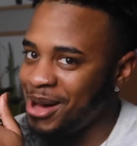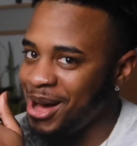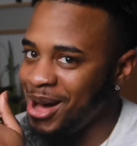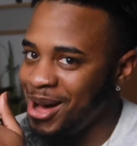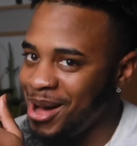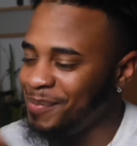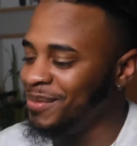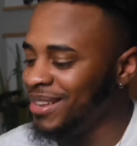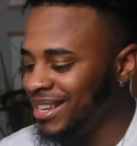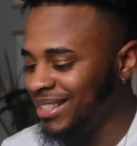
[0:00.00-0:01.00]
bomb.
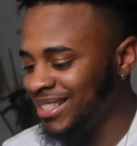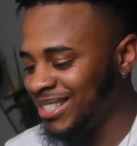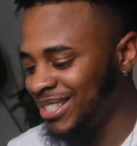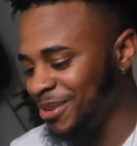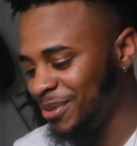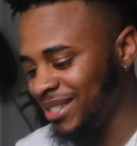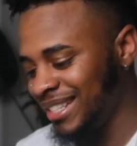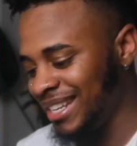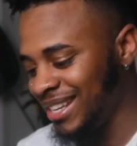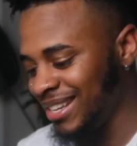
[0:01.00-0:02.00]
Let's see what
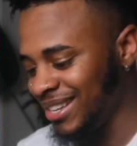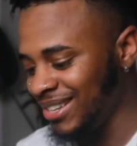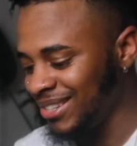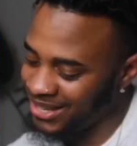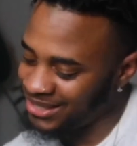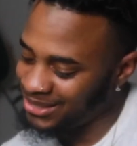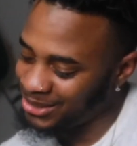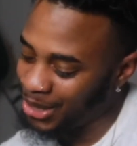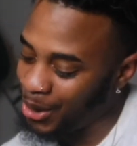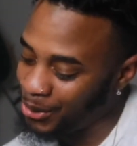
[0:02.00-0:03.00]
it is. It's a
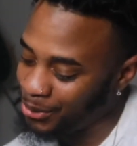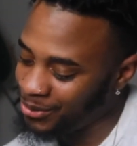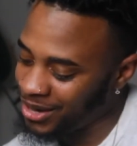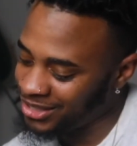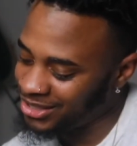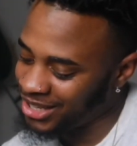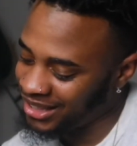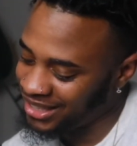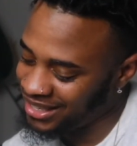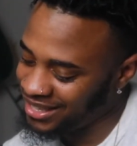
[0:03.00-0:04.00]
turtle, a
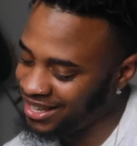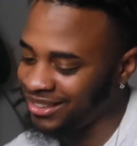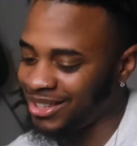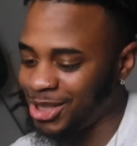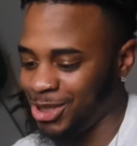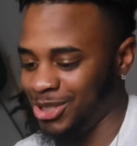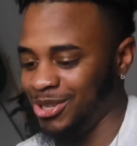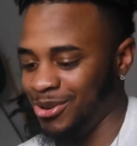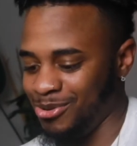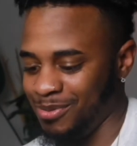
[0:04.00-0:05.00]
jelly lush
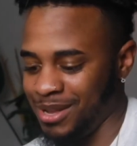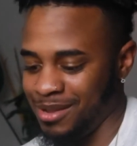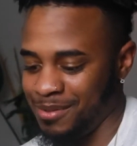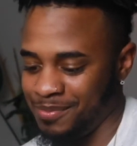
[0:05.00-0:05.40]
turtle bomb.